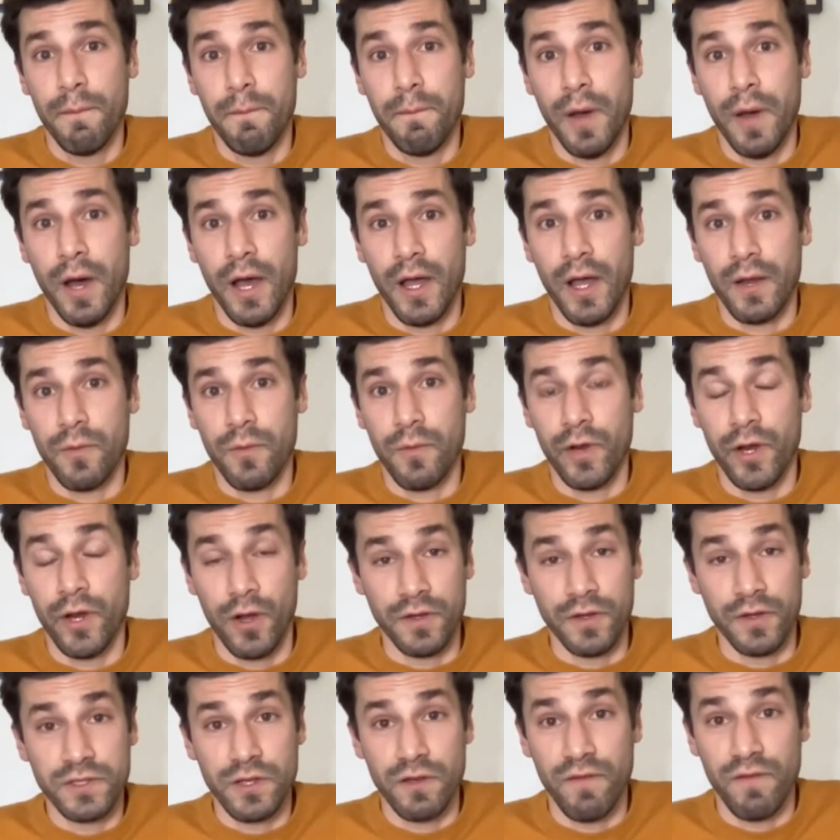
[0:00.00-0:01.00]
but we'd
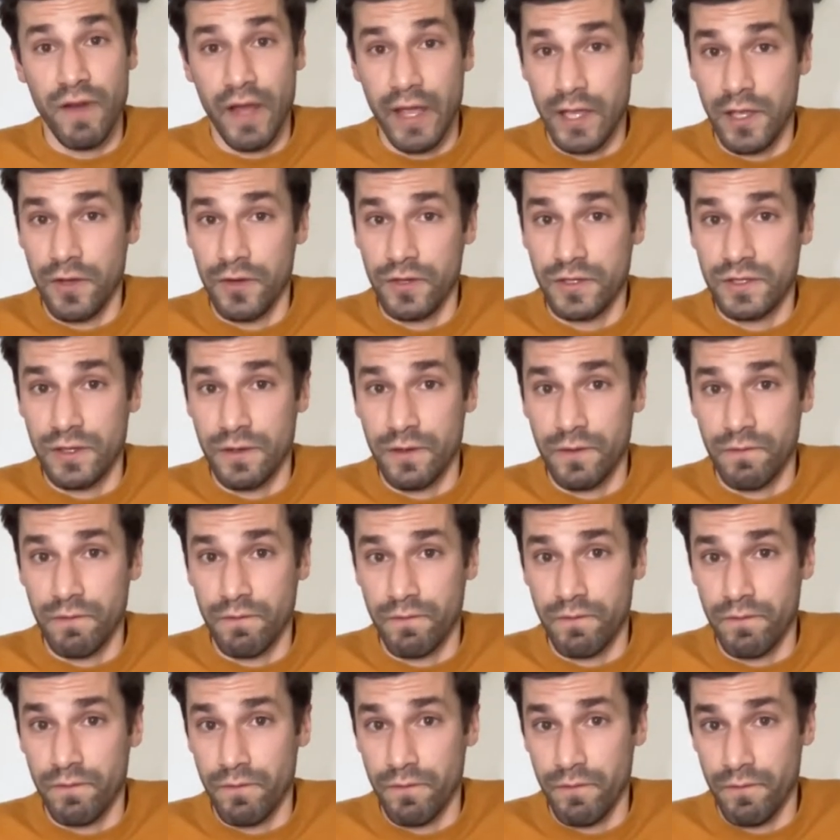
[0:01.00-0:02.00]
also like you to
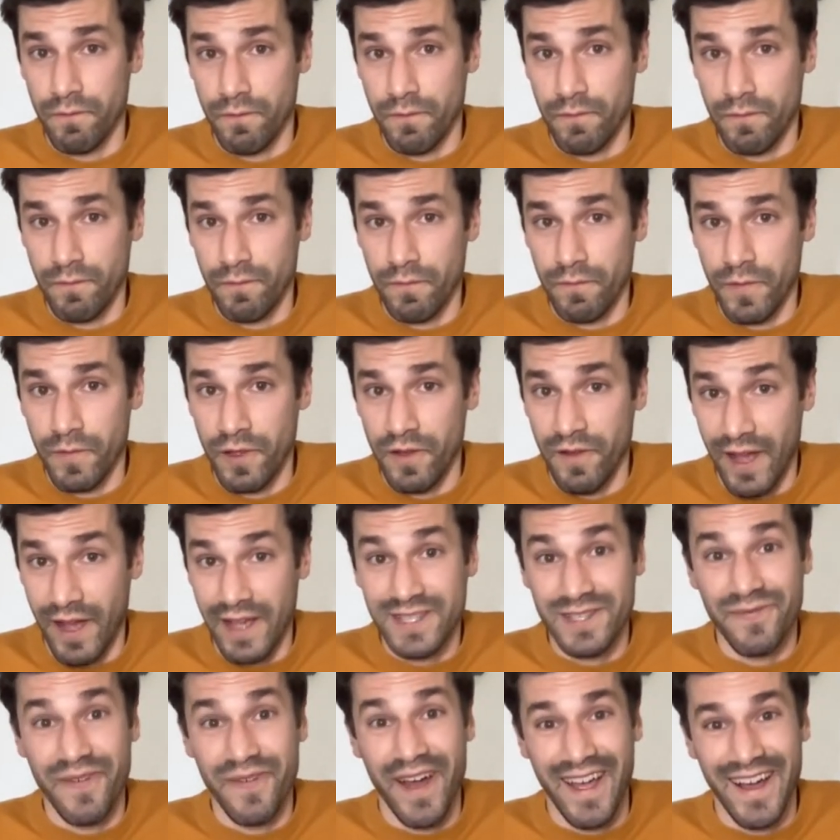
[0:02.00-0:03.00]

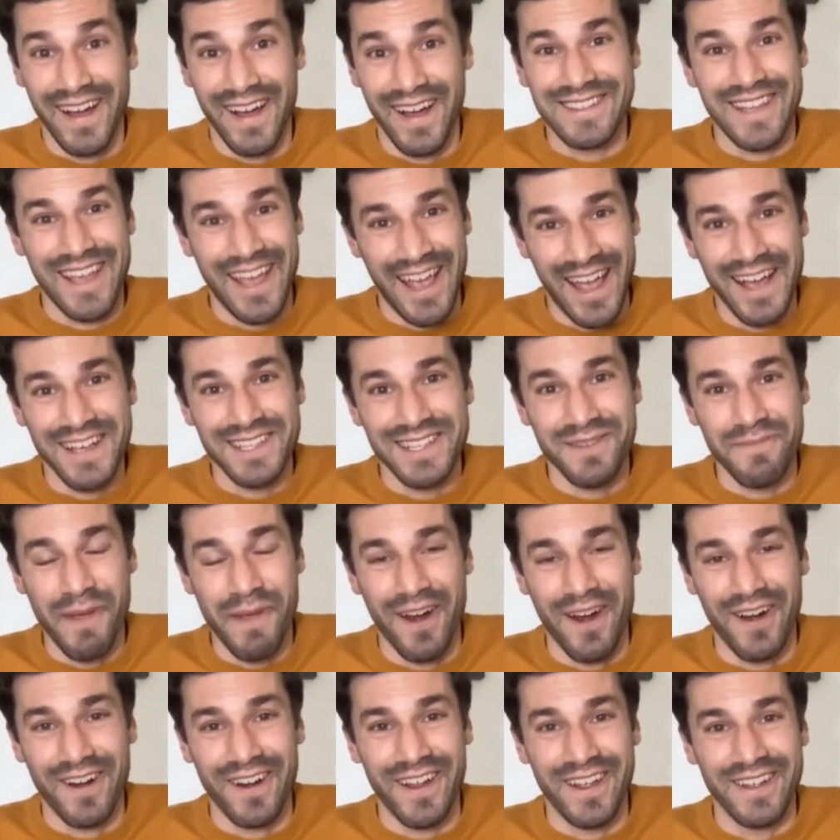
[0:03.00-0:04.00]
classify us as
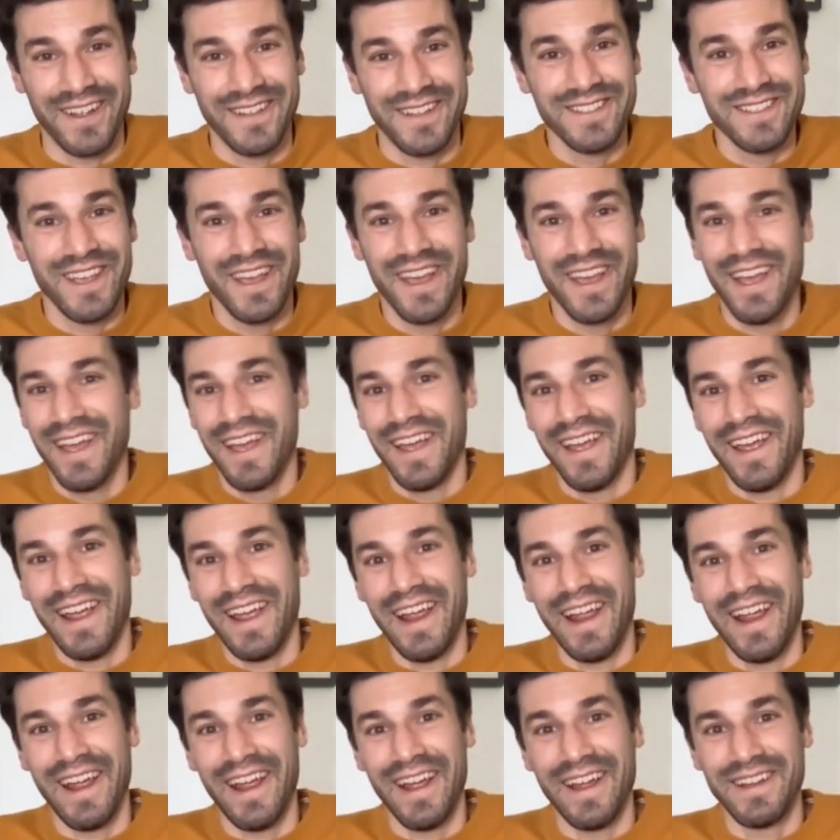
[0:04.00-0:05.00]
Americans
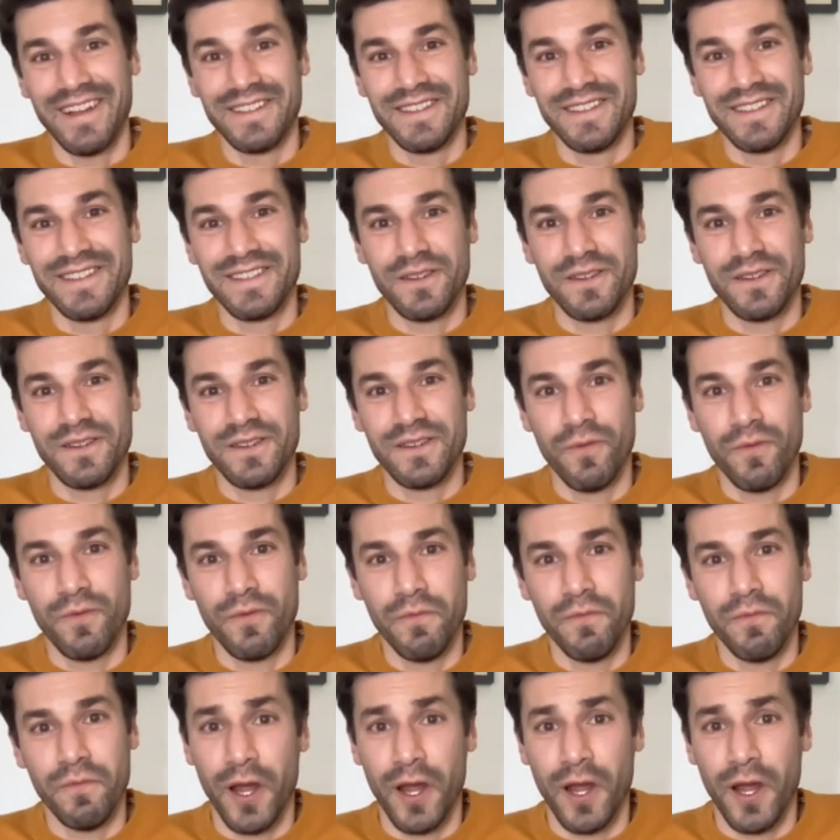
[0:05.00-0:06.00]
and,
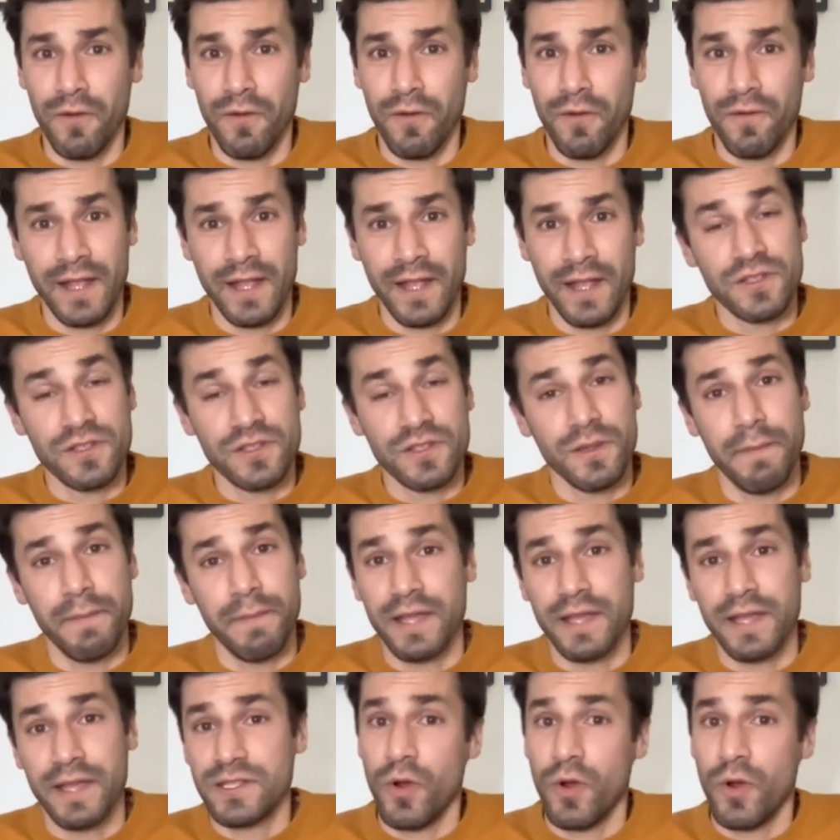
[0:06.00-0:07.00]
answer some
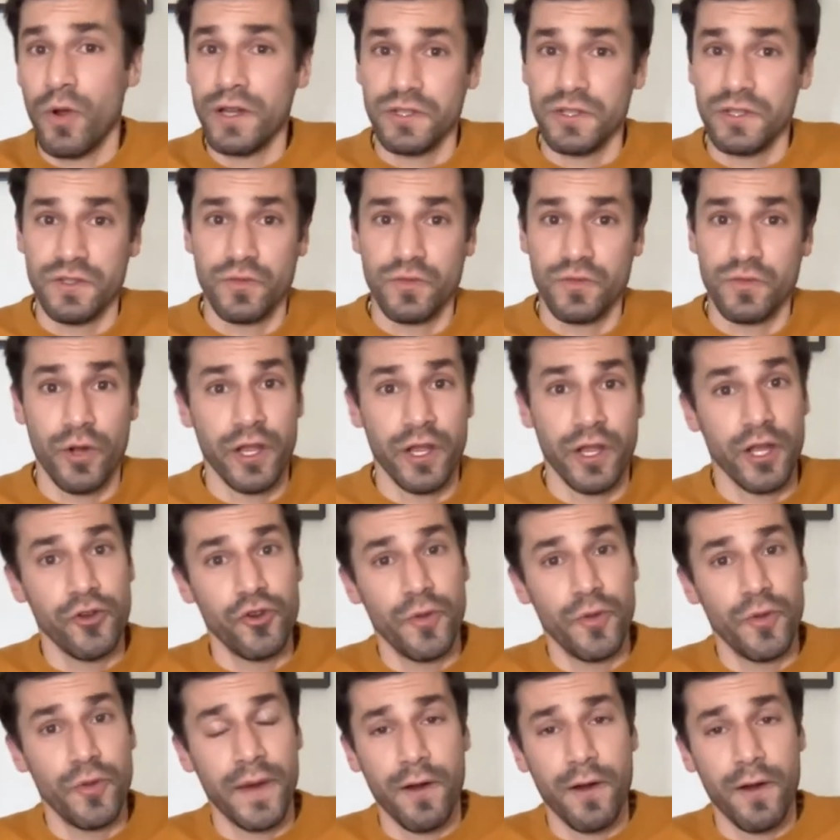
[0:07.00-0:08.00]
basic questions. What are you going
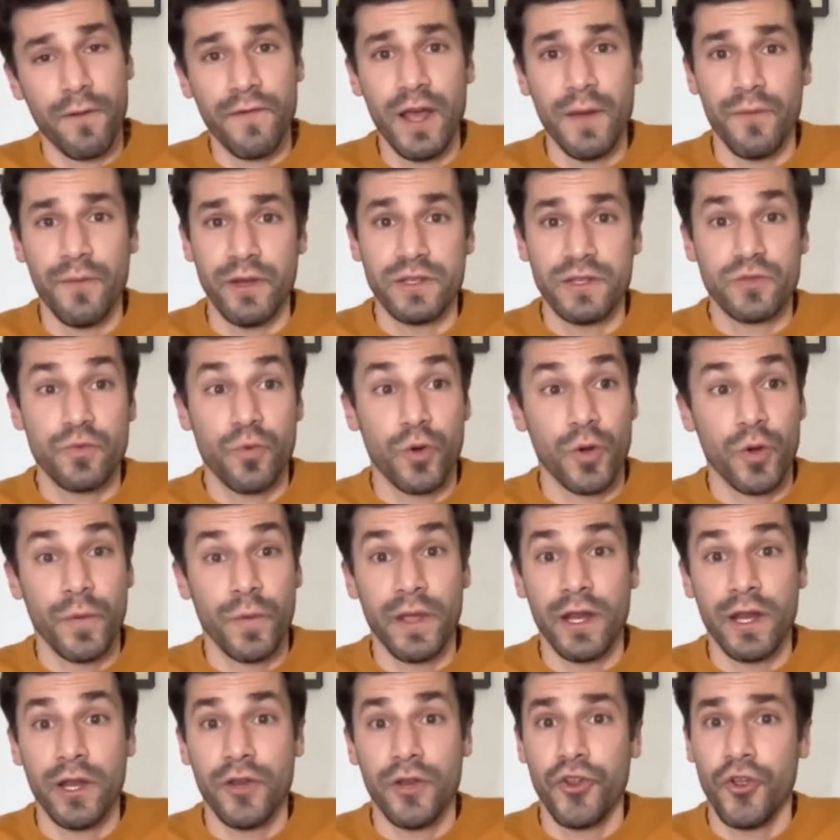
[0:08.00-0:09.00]
to do about our families? What are
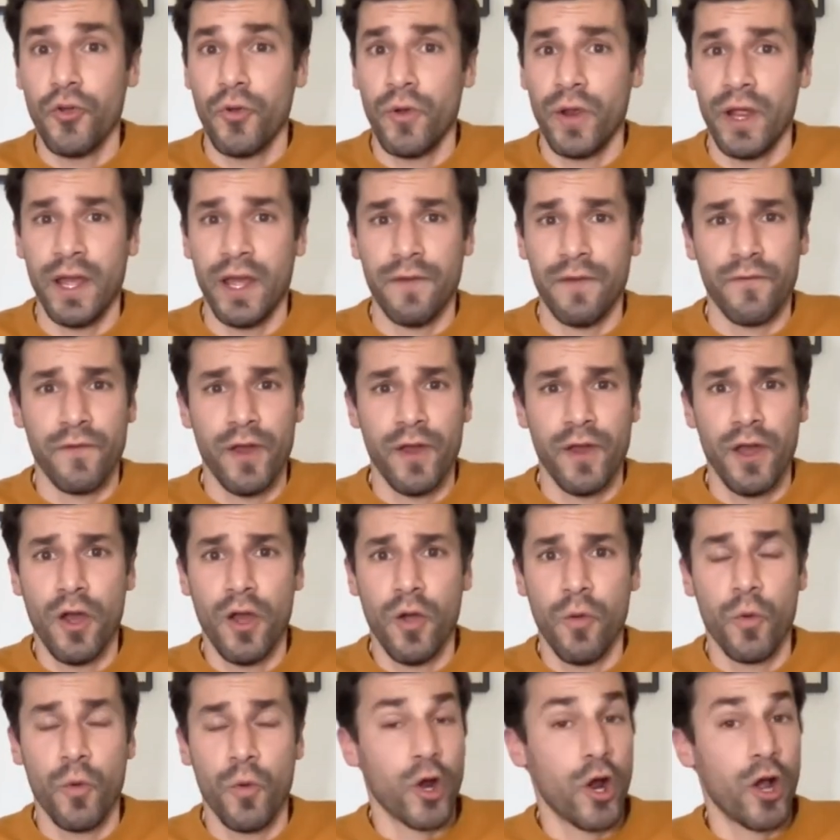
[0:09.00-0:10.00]
we going to do if
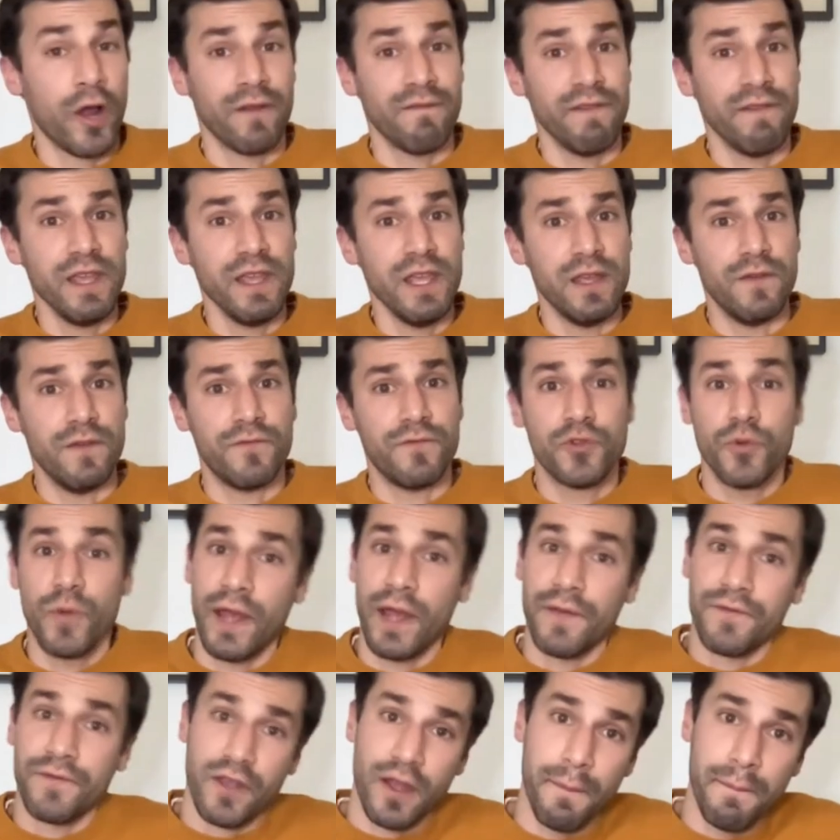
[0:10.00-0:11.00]
we're on leave? Do we
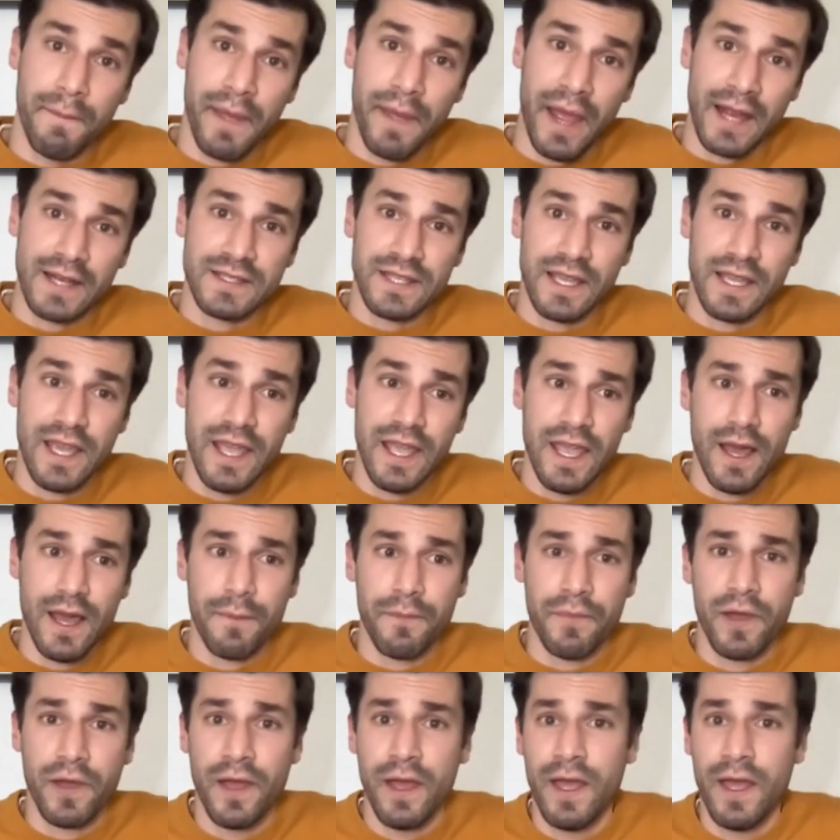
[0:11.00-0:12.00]
have to come back to camp?